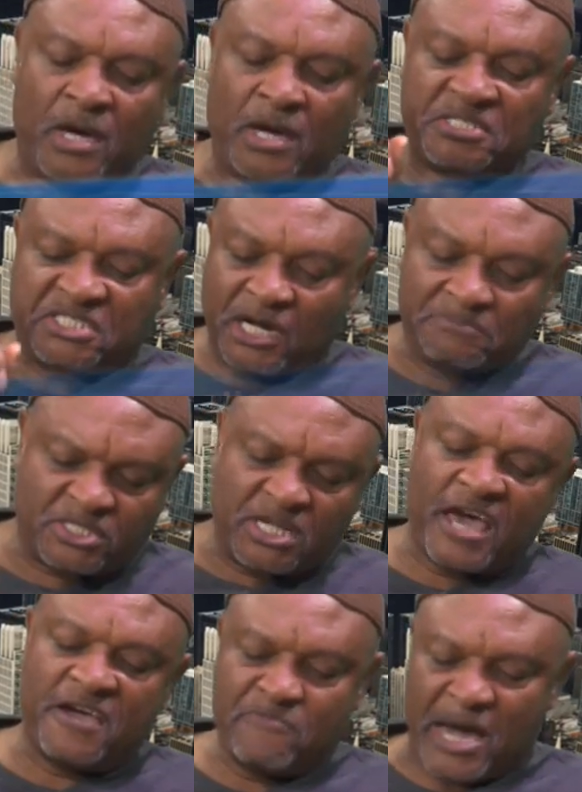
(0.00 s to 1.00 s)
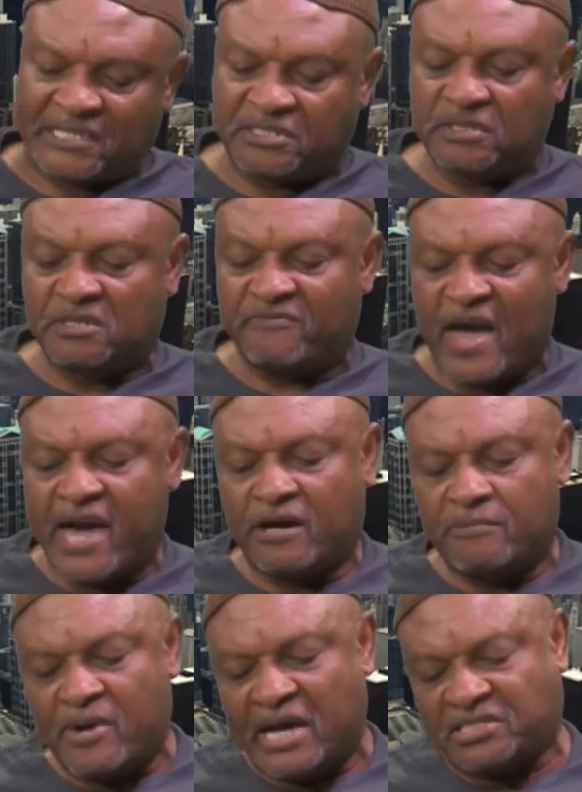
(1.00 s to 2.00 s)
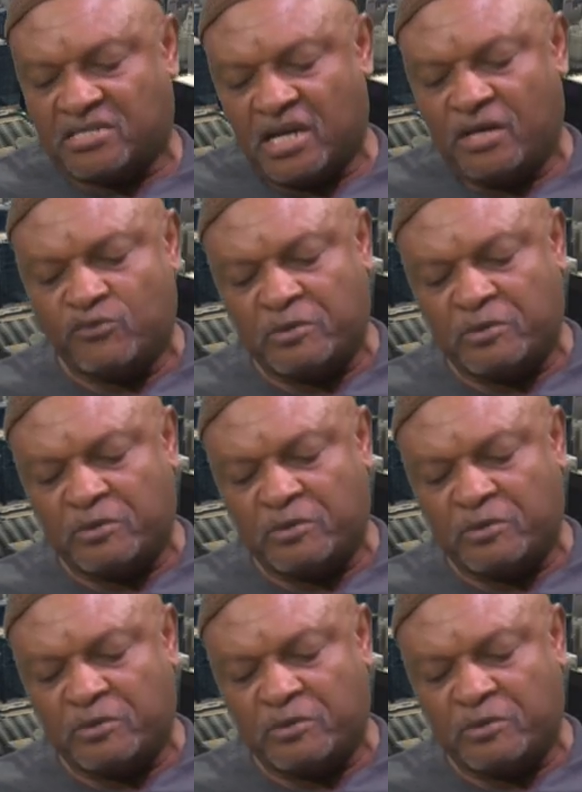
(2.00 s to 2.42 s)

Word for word: Some slave masters, if angered by slaves,